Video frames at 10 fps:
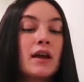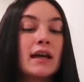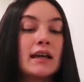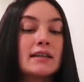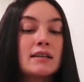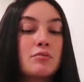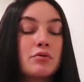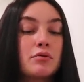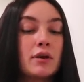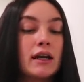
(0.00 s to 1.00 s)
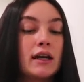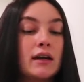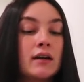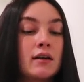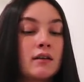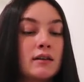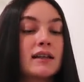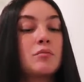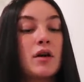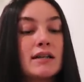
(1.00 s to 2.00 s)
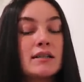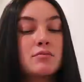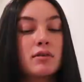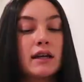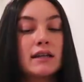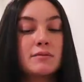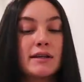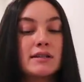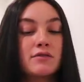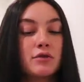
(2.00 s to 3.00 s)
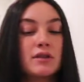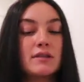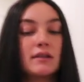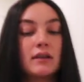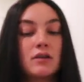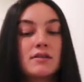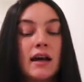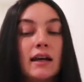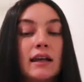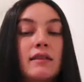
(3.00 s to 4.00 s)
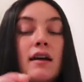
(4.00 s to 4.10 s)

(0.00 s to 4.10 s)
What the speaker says: It is a pretty, like the price is pretty expensive for this little tiny